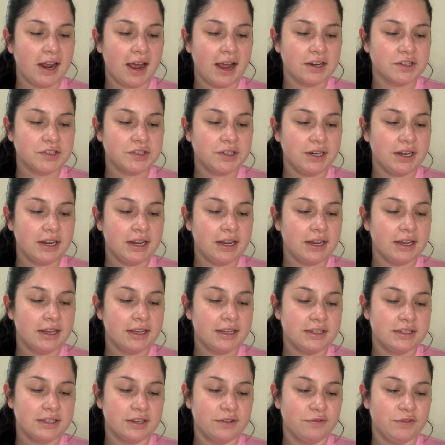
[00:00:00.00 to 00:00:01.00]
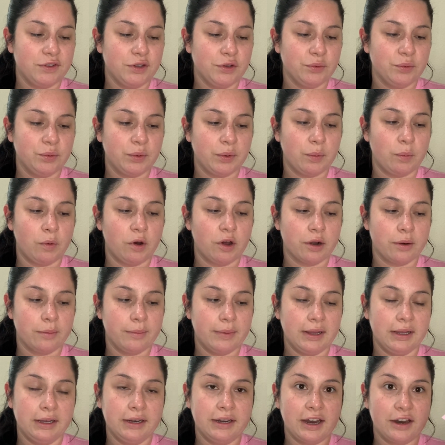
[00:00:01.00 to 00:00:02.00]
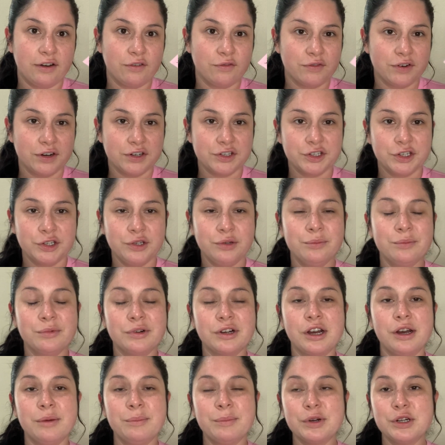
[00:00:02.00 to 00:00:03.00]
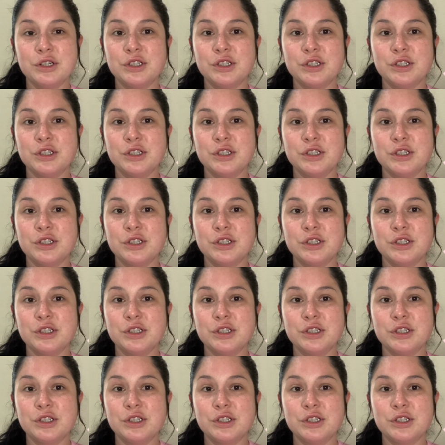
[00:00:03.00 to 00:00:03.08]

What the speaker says: actually is infused with watermelon and fresh cucumber,